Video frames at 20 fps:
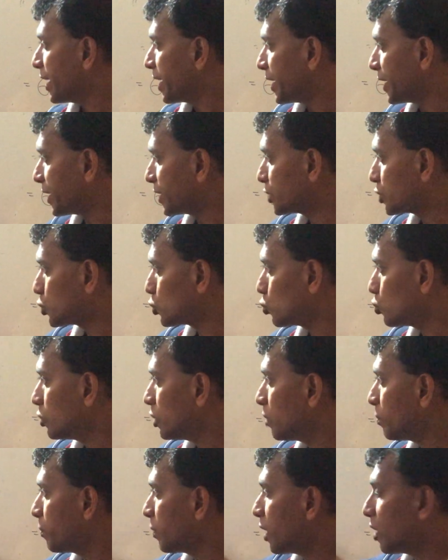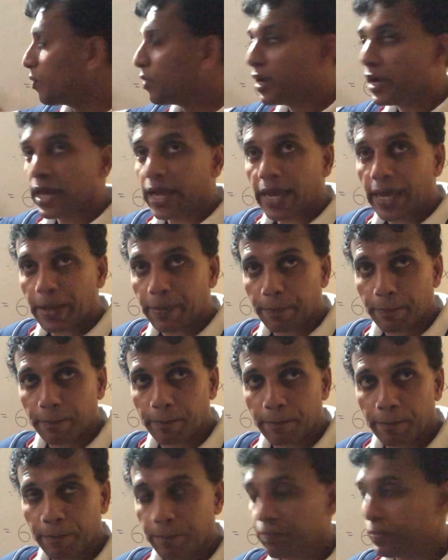x to the power
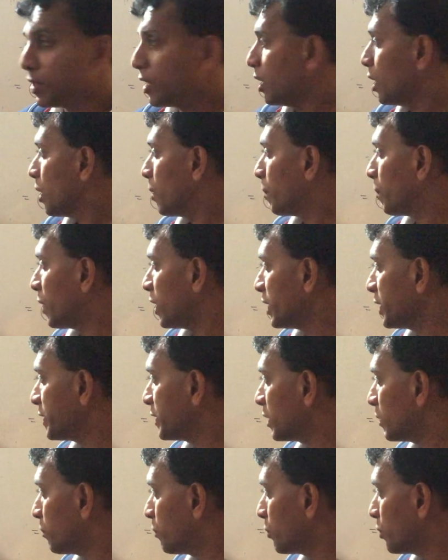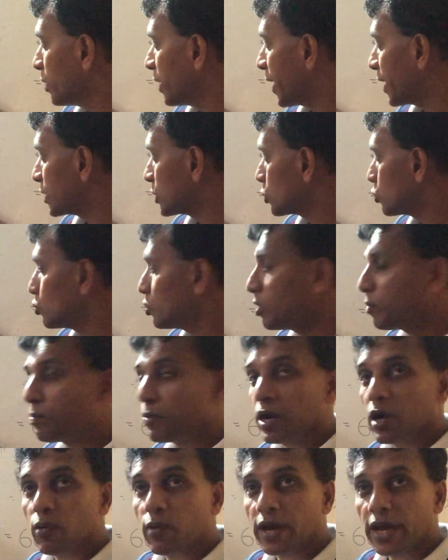m multiple x to the
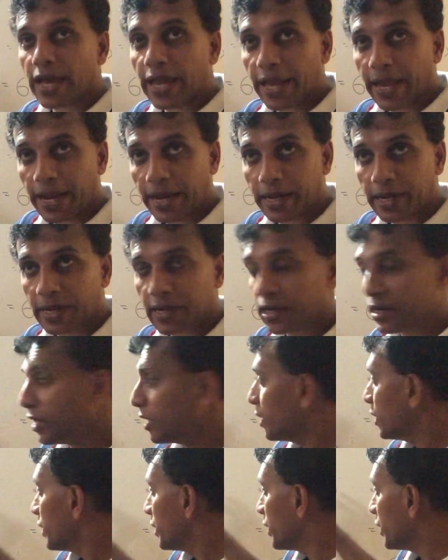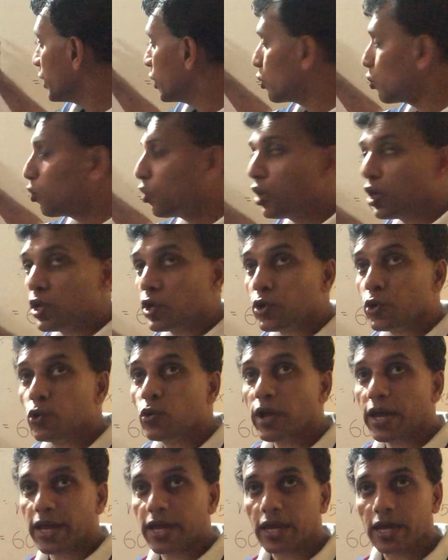power n equal
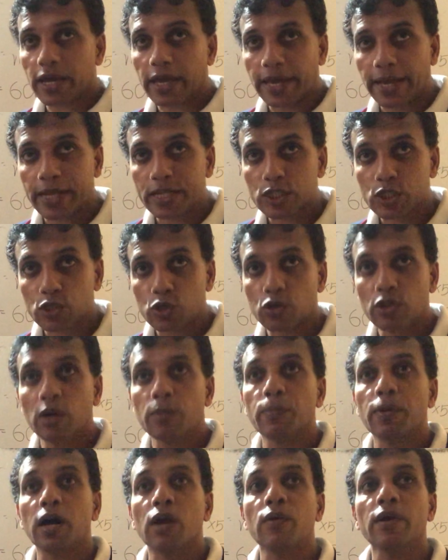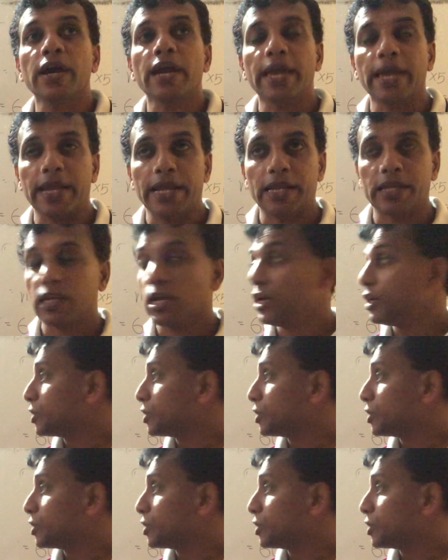to x to the power 8.